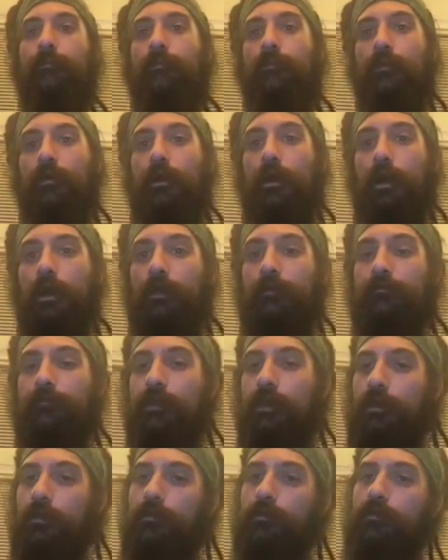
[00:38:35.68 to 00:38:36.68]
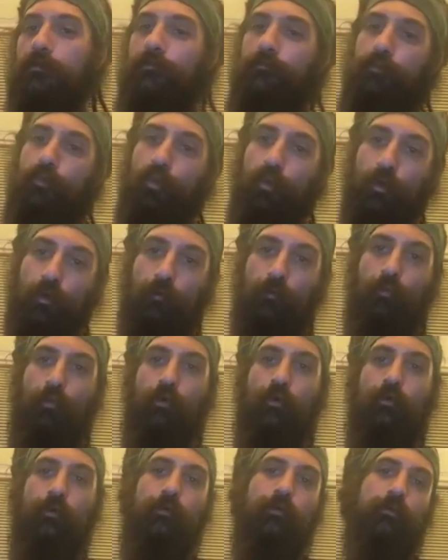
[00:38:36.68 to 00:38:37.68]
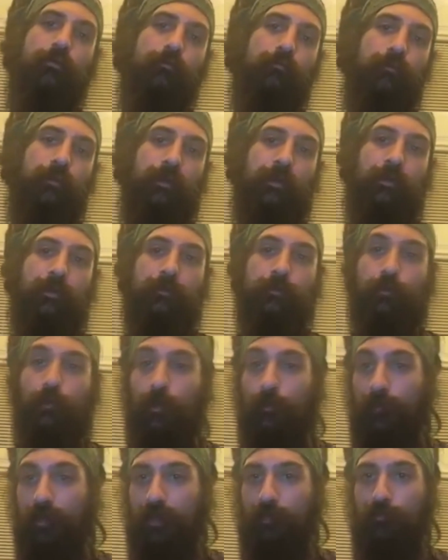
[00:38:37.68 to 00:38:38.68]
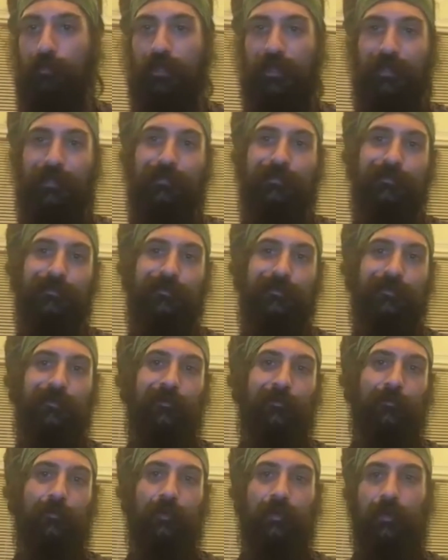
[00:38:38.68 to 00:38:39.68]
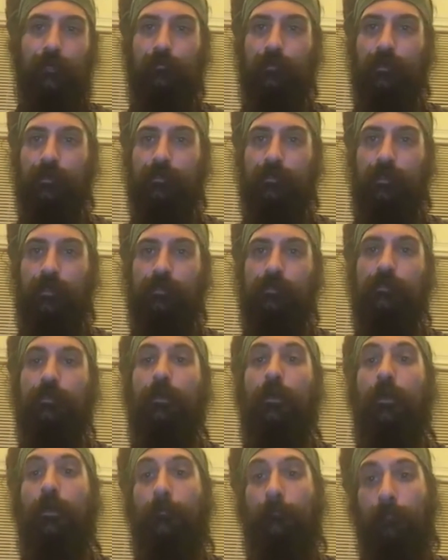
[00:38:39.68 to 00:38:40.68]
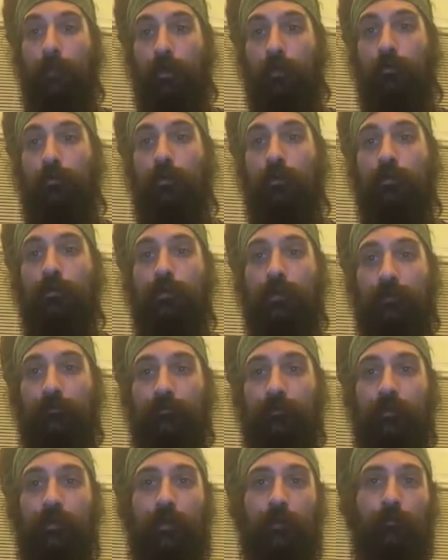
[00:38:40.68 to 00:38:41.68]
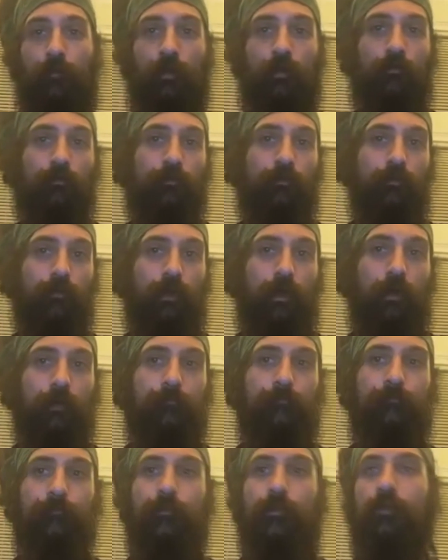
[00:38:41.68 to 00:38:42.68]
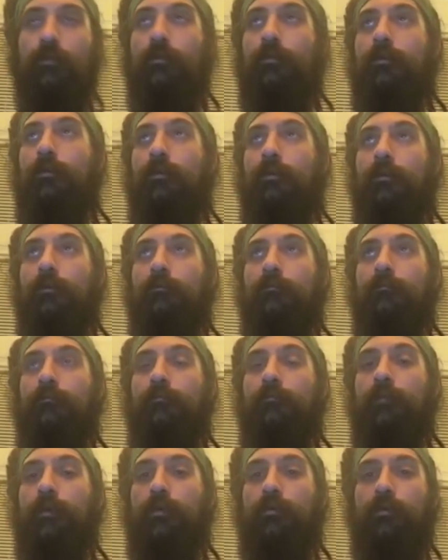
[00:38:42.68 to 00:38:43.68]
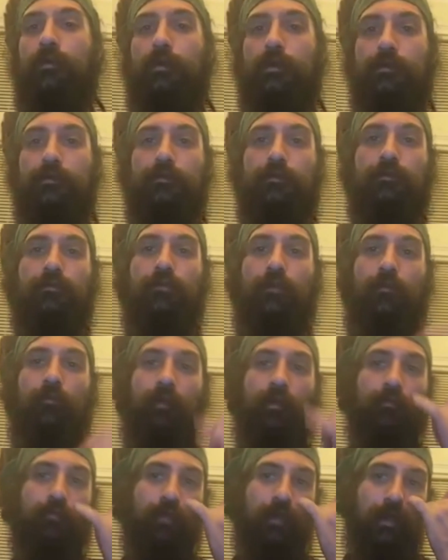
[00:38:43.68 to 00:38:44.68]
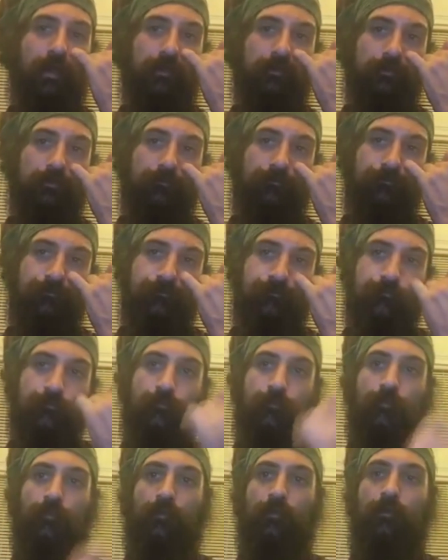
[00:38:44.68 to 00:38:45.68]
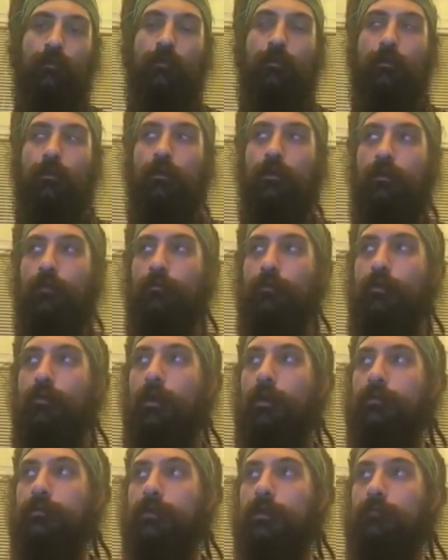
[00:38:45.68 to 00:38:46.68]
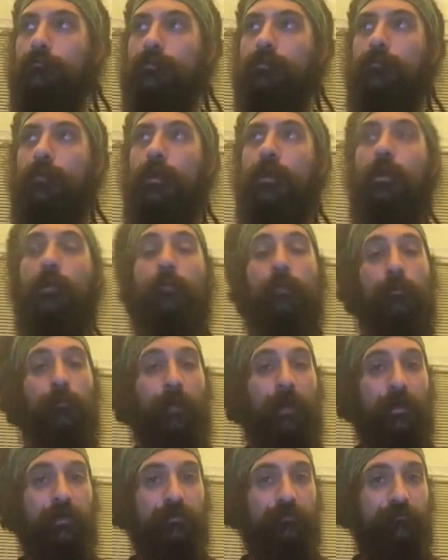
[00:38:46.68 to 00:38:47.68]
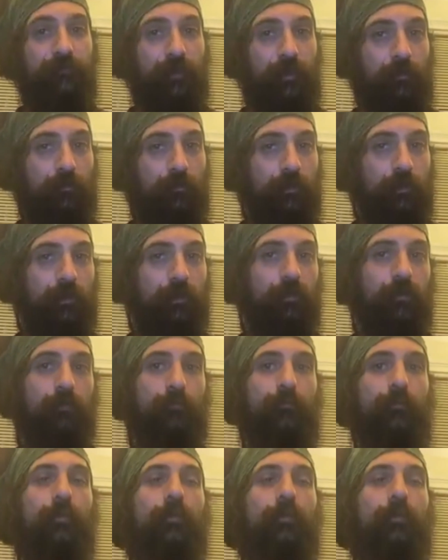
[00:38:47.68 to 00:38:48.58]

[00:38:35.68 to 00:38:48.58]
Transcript: I've not heard of wormwood being a dreaming plant, but that makes sense. Mugwort, definitely I work with a lot. Mugwort is a dreaming plant. Who else comes to mind? I mean, passion flower can help.